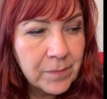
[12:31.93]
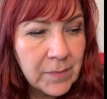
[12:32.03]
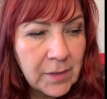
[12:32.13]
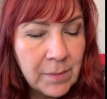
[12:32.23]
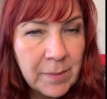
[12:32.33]

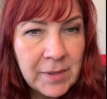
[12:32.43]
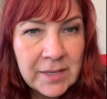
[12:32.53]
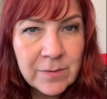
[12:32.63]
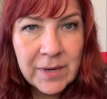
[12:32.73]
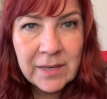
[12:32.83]
Maybe
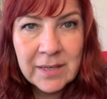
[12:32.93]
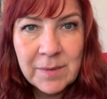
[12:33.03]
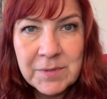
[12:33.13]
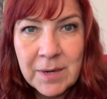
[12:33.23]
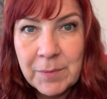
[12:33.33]
that's why it
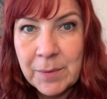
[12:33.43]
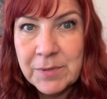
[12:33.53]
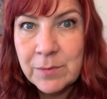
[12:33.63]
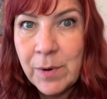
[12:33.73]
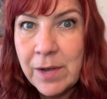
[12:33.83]
keeps coming up
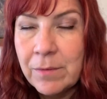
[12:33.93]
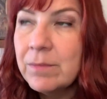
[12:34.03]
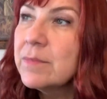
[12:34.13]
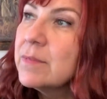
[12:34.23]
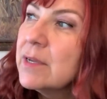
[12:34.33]
as well.
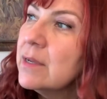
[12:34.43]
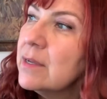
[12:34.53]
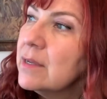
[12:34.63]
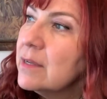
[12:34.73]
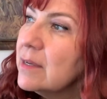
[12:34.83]

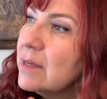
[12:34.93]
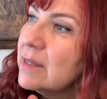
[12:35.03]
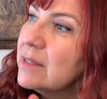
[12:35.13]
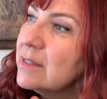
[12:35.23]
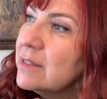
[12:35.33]

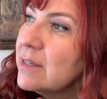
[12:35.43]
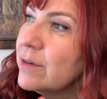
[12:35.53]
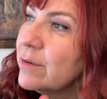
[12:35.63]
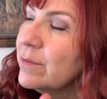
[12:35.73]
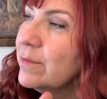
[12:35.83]

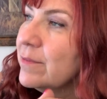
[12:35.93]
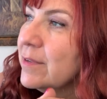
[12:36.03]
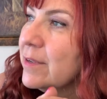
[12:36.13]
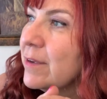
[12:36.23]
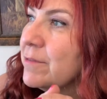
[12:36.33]
So
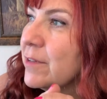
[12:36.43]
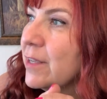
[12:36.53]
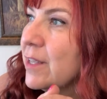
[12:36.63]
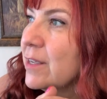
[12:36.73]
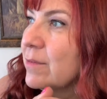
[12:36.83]
I feel
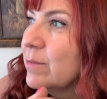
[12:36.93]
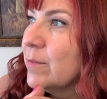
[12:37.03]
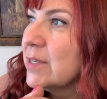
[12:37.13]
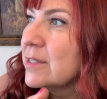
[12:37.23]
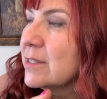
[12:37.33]
like he
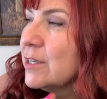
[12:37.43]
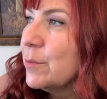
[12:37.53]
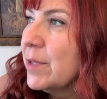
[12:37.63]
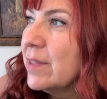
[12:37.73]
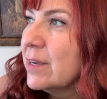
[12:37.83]
wants to tell
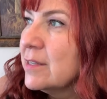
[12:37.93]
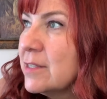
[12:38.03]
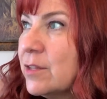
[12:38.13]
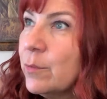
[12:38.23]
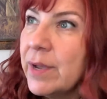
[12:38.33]
me that it's
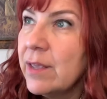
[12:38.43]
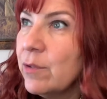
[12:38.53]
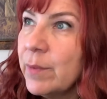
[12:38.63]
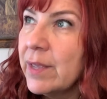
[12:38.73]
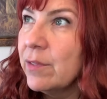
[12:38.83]
either way,
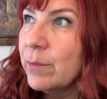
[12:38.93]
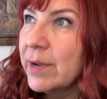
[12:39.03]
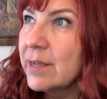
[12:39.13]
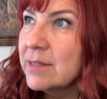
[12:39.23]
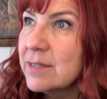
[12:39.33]
either way, either
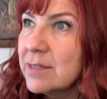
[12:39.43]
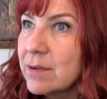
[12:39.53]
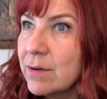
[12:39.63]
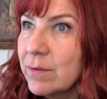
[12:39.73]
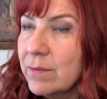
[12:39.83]
way.
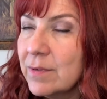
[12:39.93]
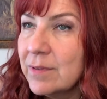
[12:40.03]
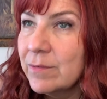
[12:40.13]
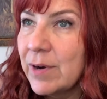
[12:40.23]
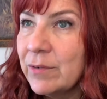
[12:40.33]
So
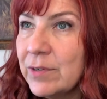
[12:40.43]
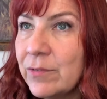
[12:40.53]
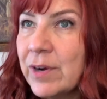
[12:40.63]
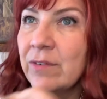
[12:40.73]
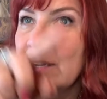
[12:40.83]
round and
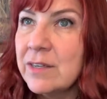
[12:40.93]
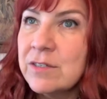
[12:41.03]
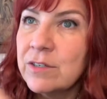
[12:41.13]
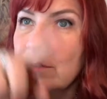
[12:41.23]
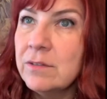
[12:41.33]
round like a
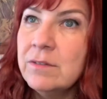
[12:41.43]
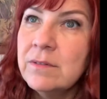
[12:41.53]
circle.